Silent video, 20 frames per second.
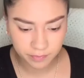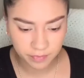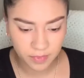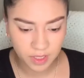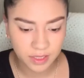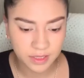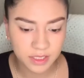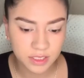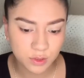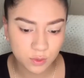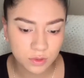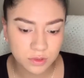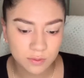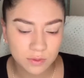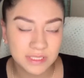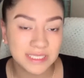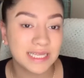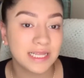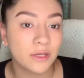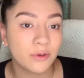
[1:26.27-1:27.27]
This one was a
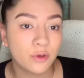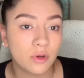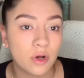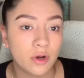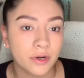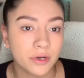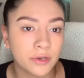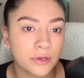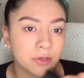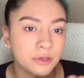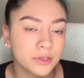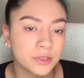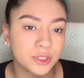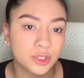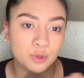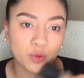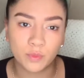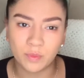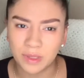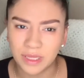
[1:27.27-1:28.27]
little harder to
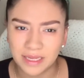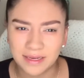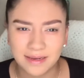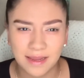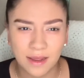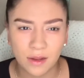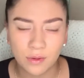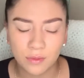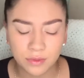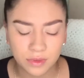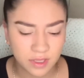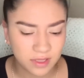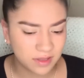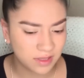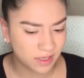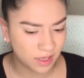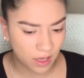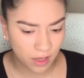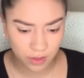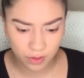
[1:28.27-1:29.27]
blend out than the
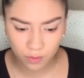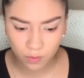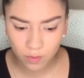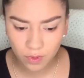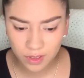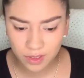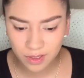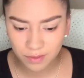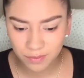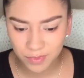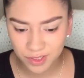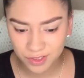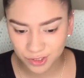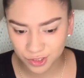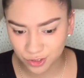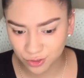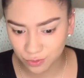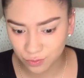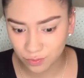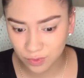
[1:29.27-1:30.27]
other one. I'm not sure
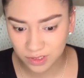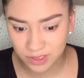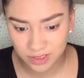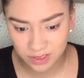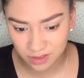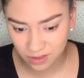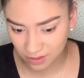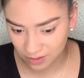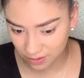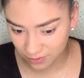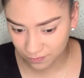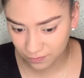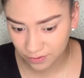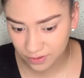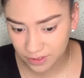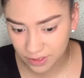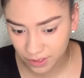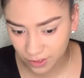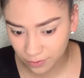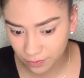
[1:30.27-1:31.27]
what's the difference
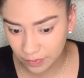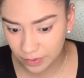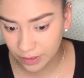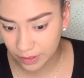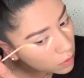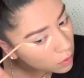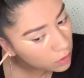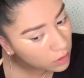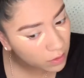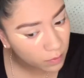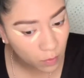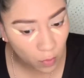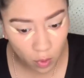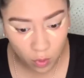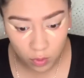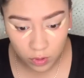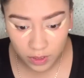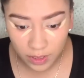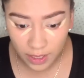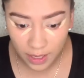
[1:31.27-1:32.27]
here, but holy
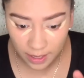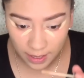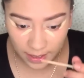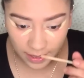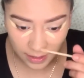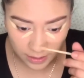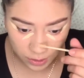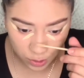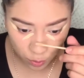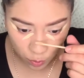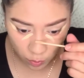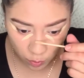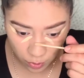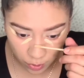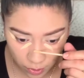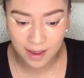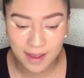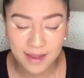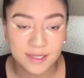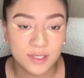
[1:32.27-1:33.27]
moly, I had to work
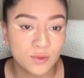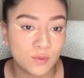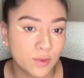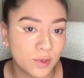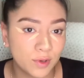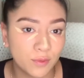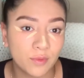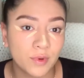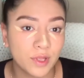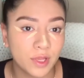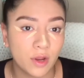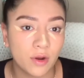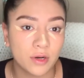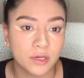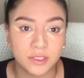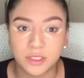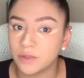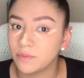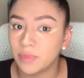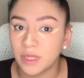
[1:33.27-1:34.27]
really hard to
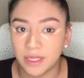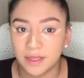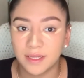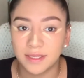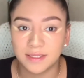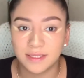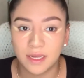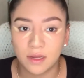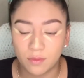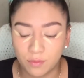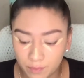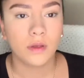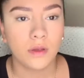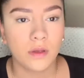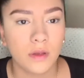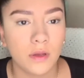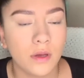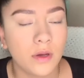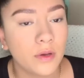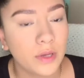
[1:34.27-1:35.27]
blend this out.
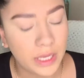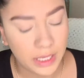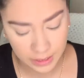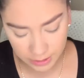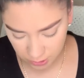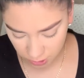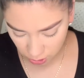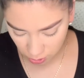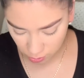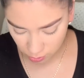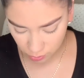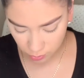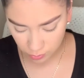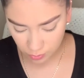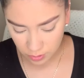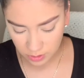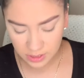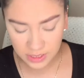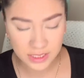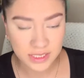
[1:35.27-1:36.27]
Okay, so
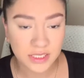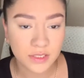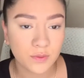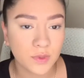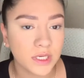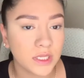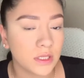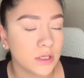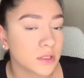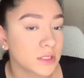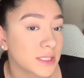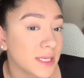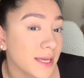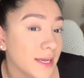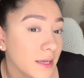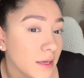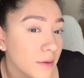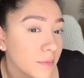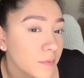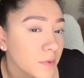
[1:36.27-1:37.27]
this is what it looks like
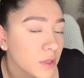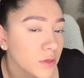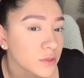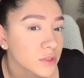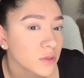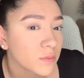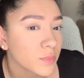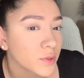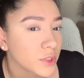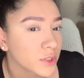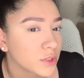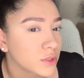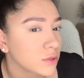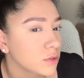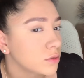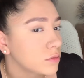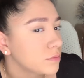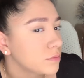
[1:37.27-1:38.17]
up close and personal.